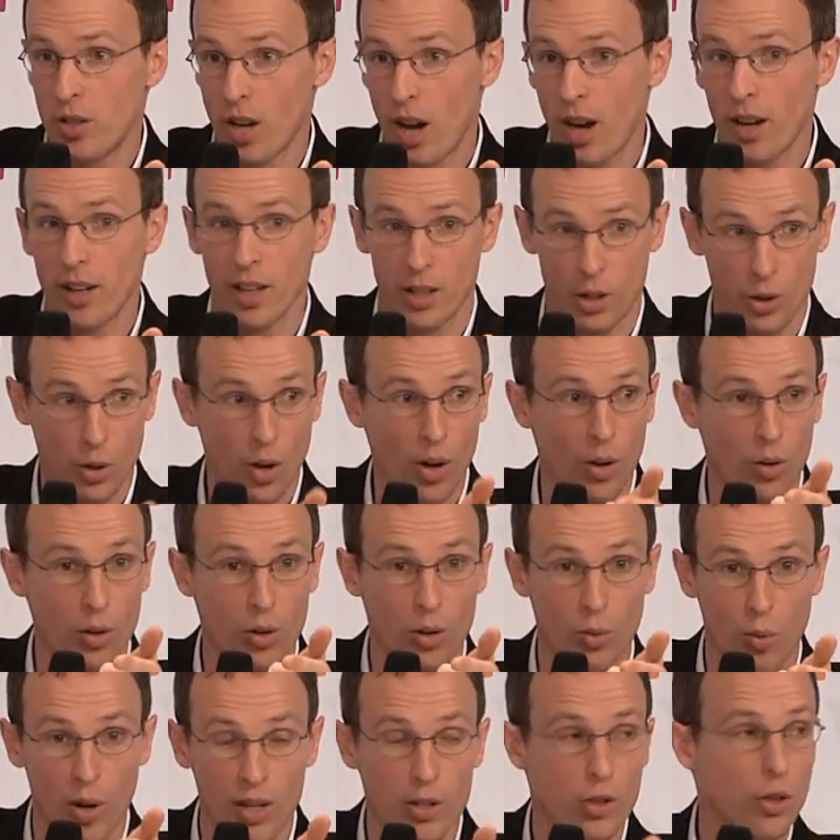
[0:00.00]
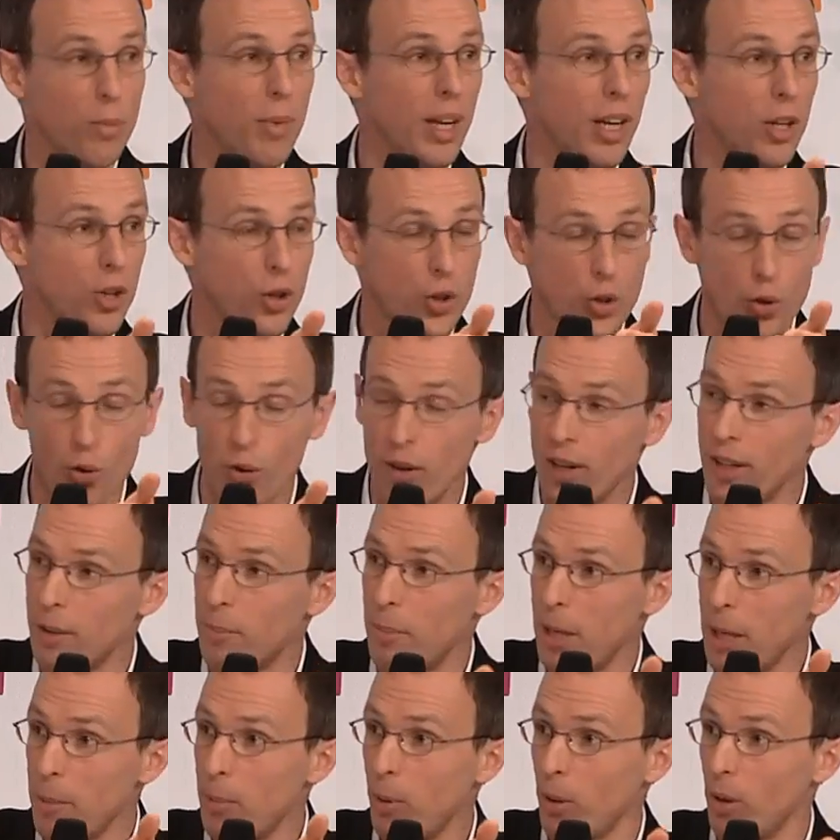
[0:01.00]
target, you want to make sure
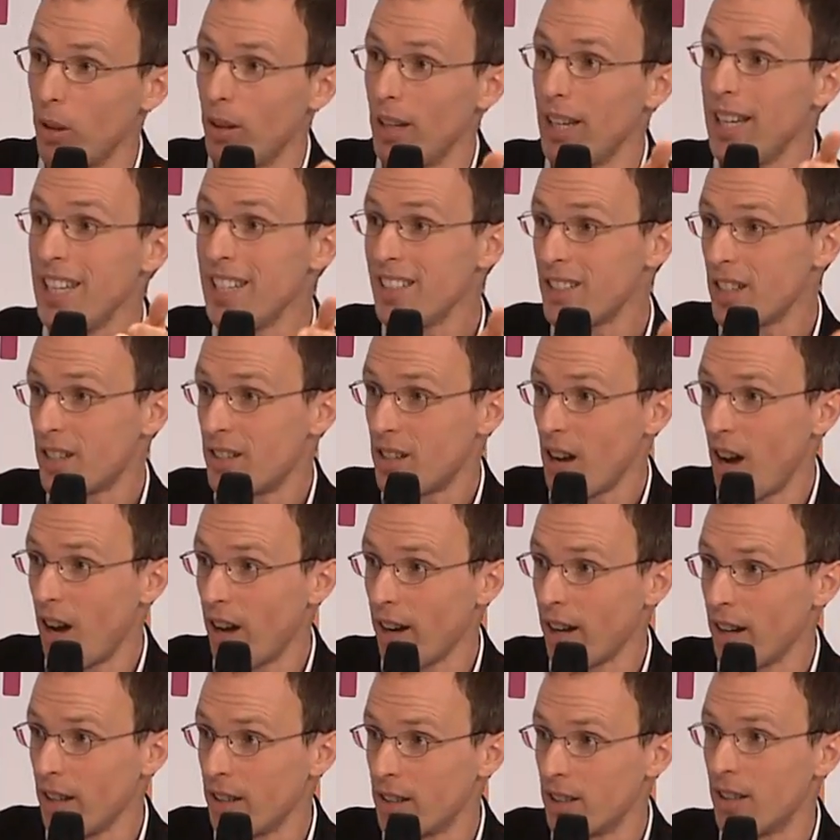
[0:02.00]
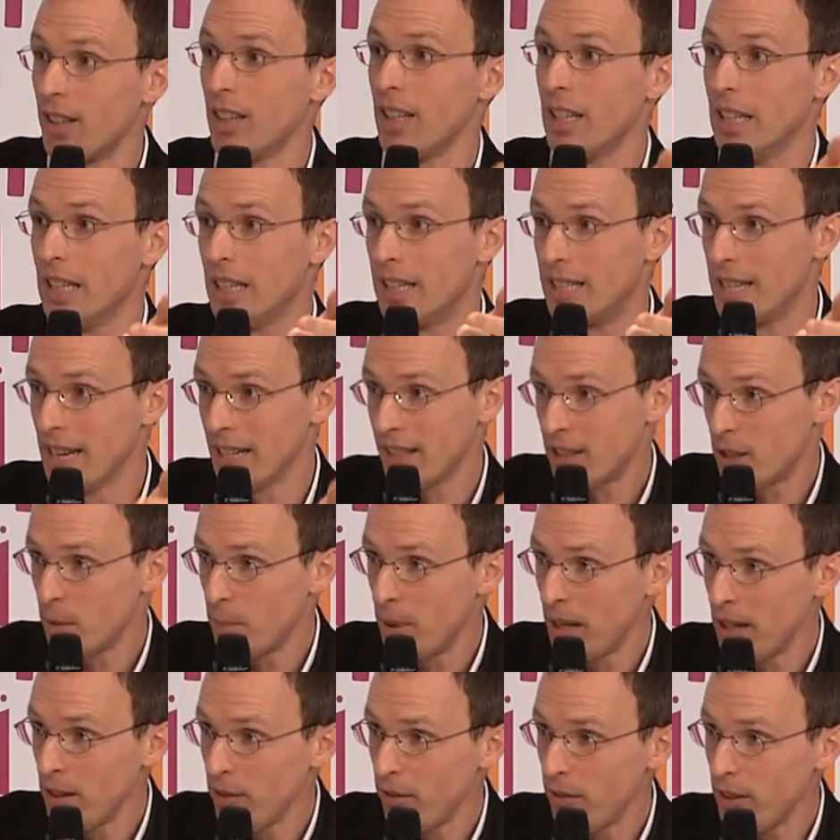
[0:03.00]
that people in the target get the
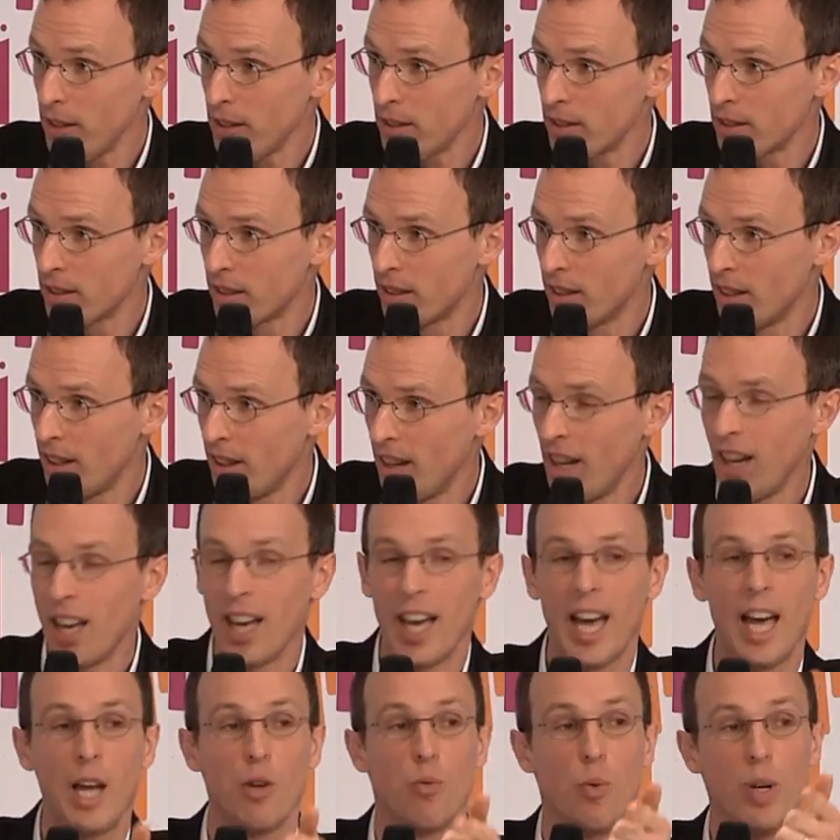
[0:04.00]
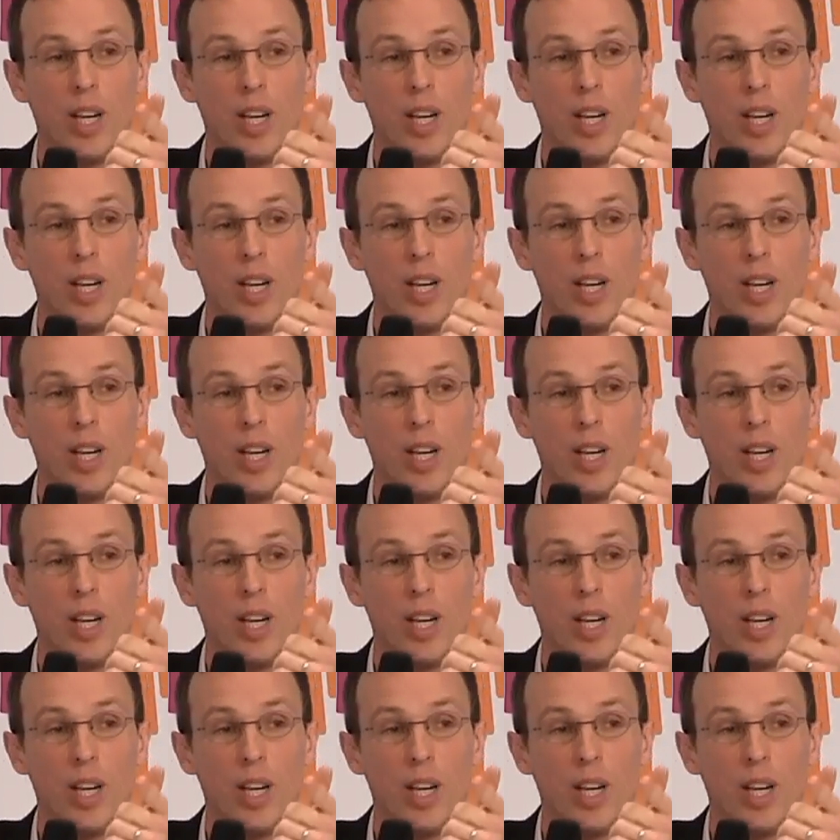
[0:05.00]
benefit. And